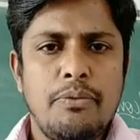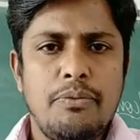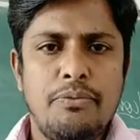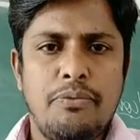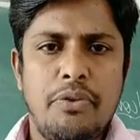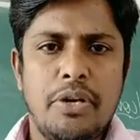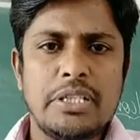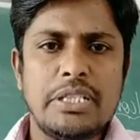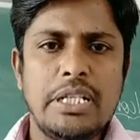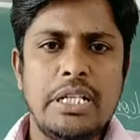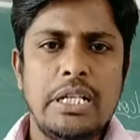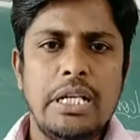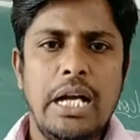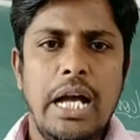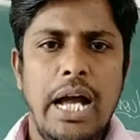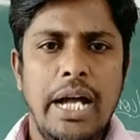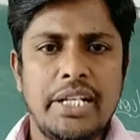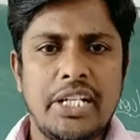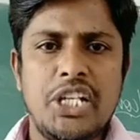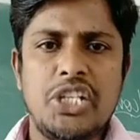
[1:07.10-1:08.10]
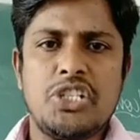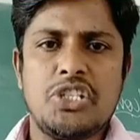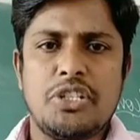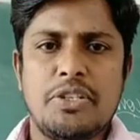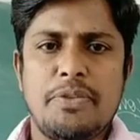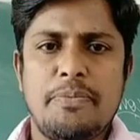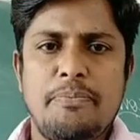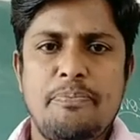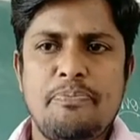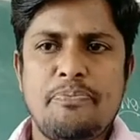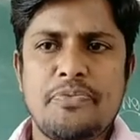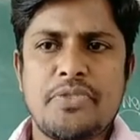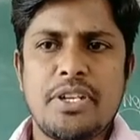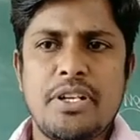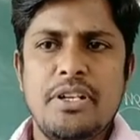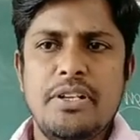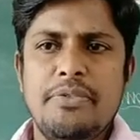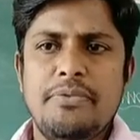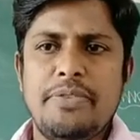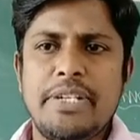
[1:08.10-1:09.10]
for the occasion.
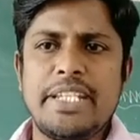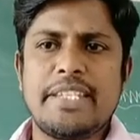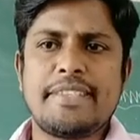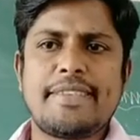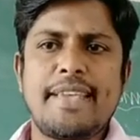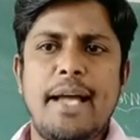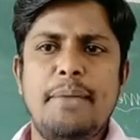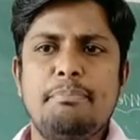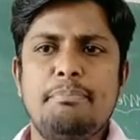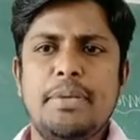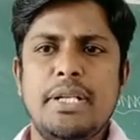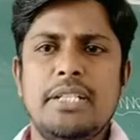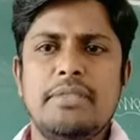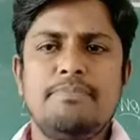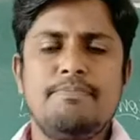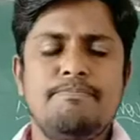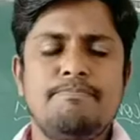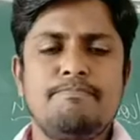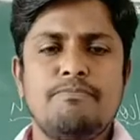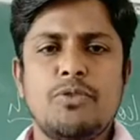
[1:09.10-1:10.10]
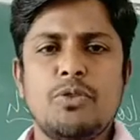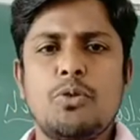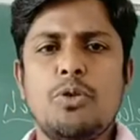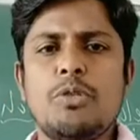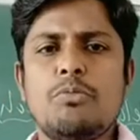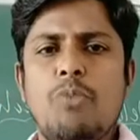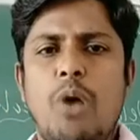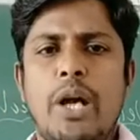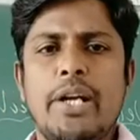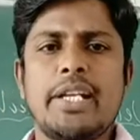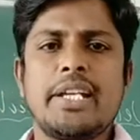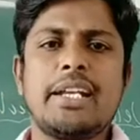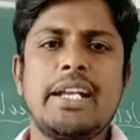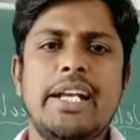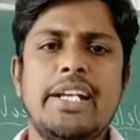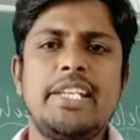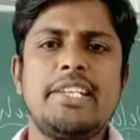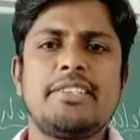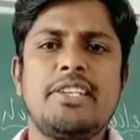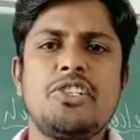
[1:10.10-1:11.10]
For example, good morning
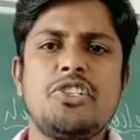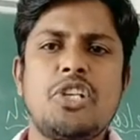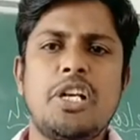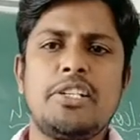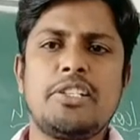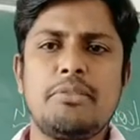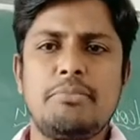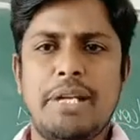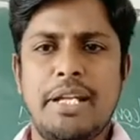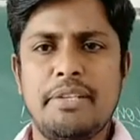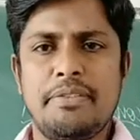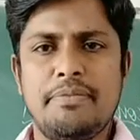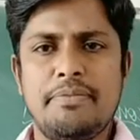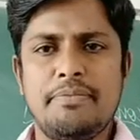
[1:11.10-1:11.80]
ladies and gentlemen.